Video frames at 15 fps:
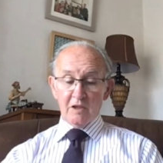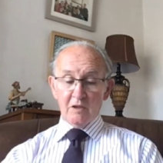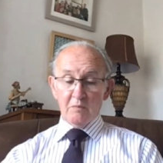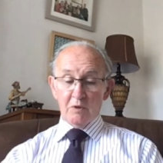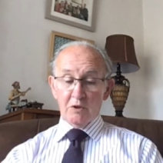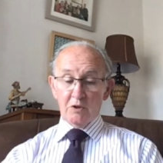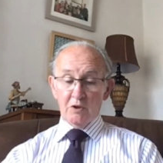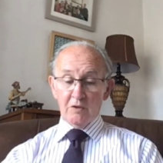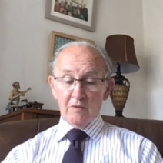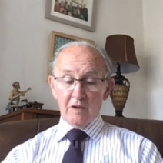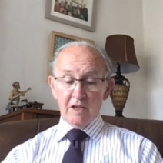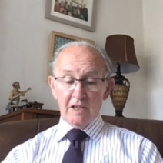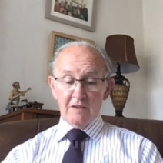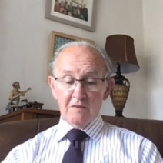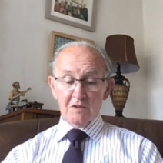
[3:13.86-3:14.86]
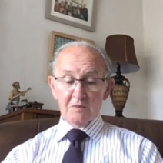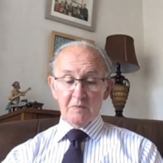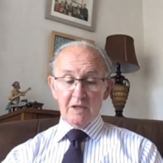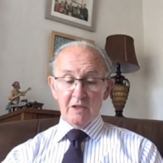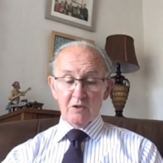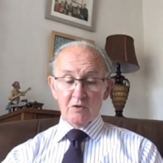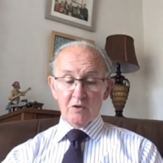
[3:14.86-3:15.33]
But whoever lives by
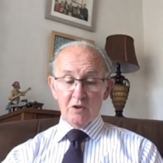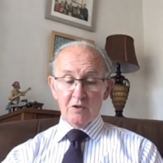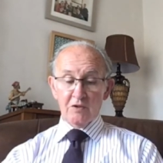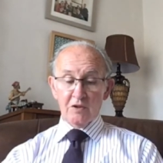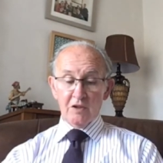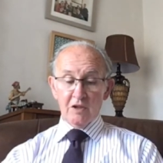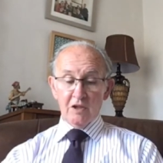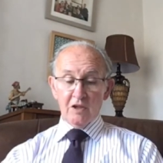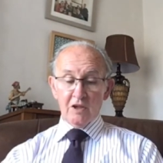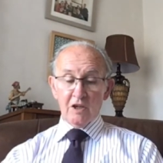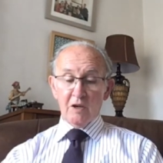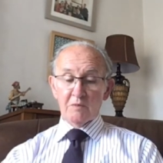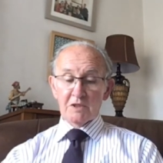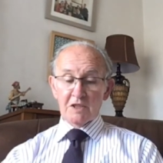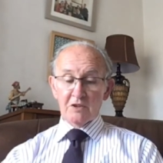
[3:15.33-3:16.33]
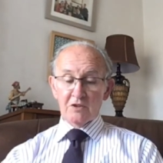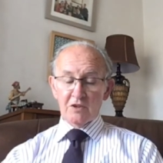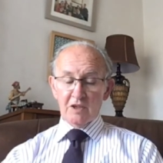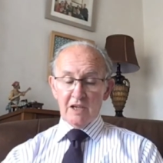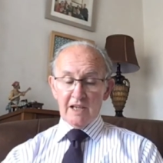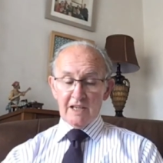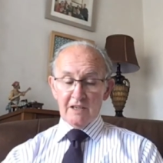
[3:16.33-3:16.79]
the truth comes into
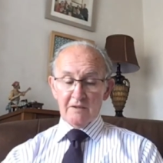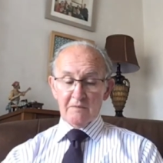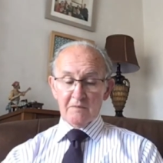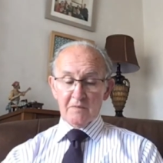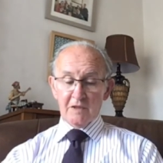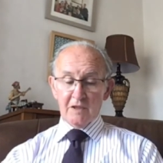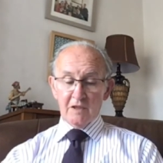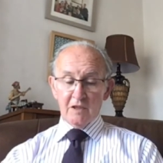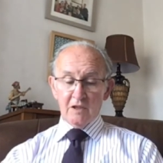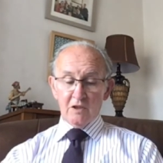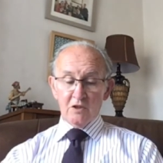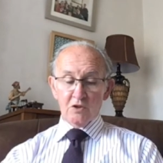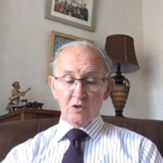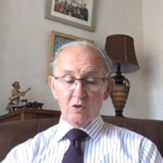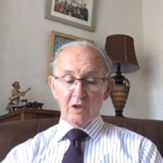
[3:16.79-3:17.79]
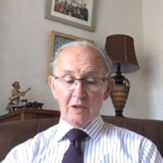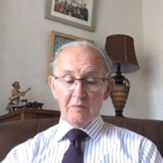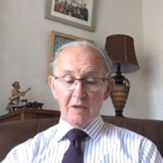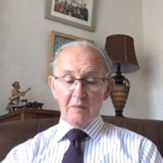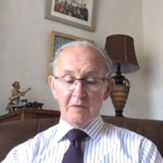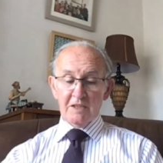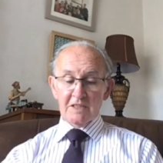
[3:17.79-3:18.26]
the light, so that
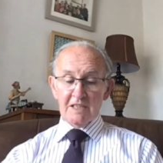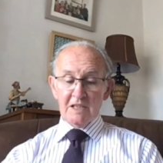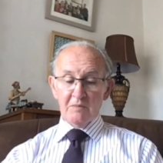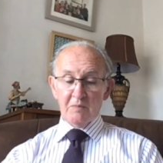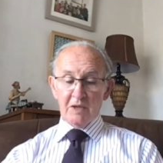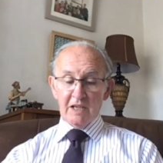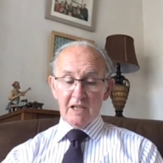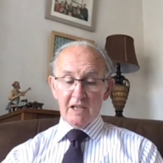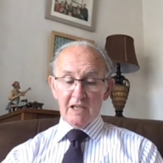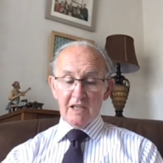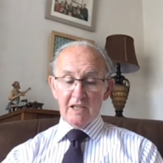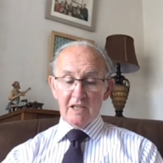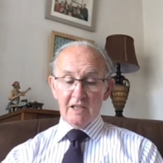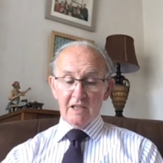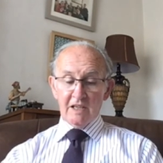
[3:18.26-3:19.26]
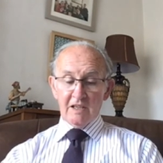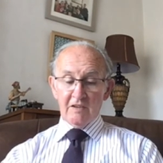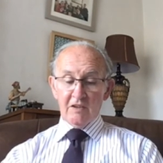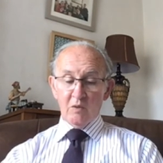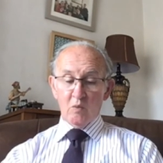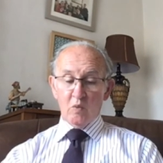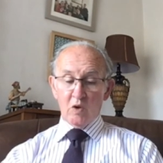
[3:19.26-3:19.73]
may be seen plainly
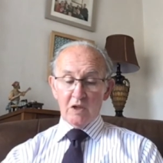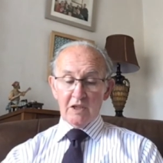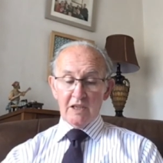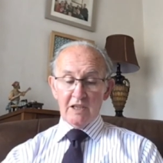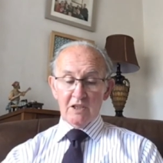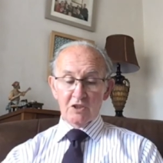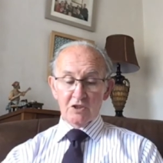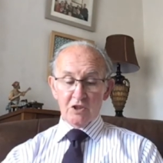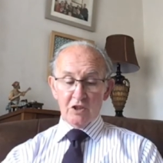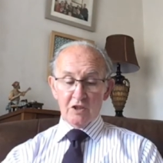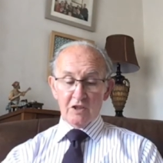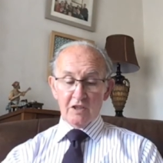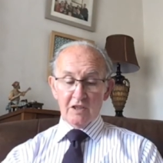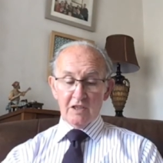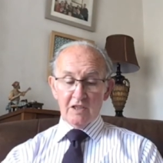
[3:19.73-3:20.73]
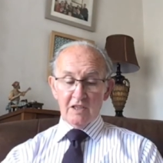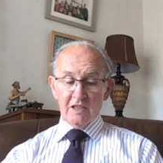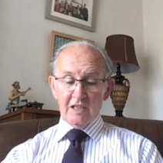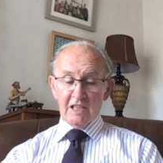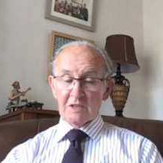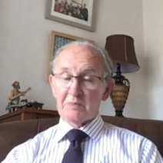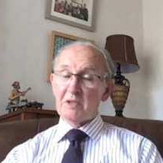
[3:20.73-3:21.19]
that what he has done
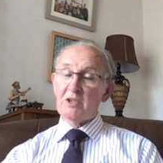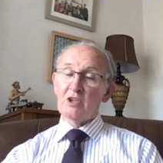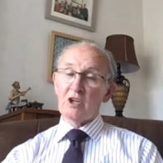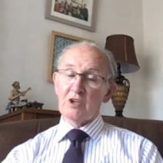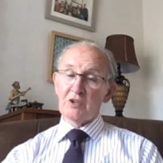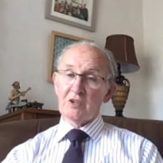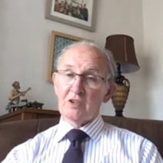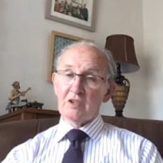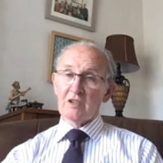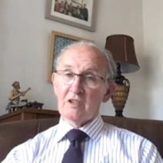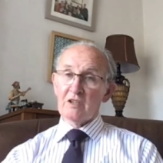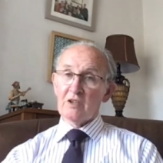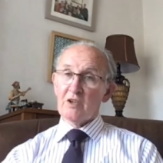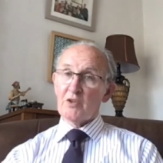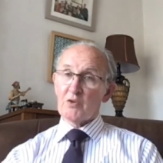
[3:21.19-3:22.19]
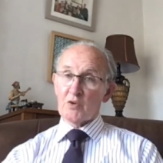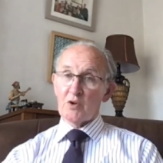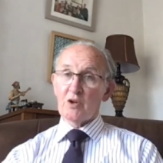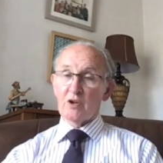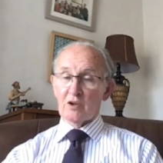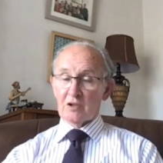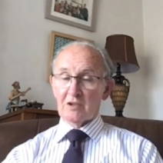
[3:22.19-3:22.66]
has been done through
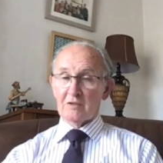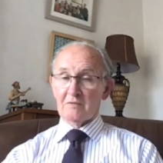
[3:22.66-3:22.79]
God.